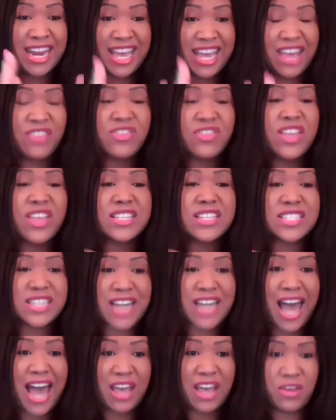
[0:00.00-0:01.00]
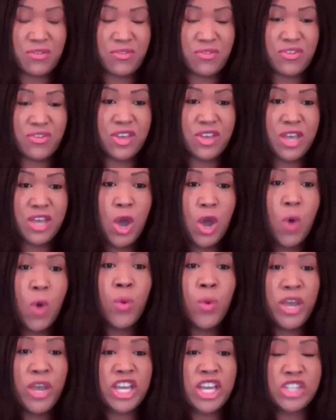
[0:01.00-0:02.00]
And in this life,
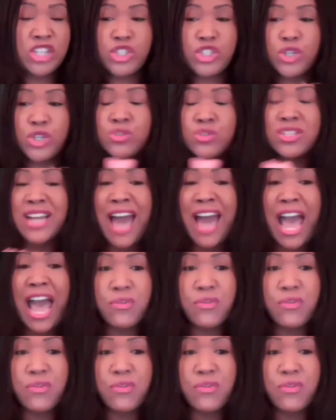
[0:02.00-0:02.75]
we can choose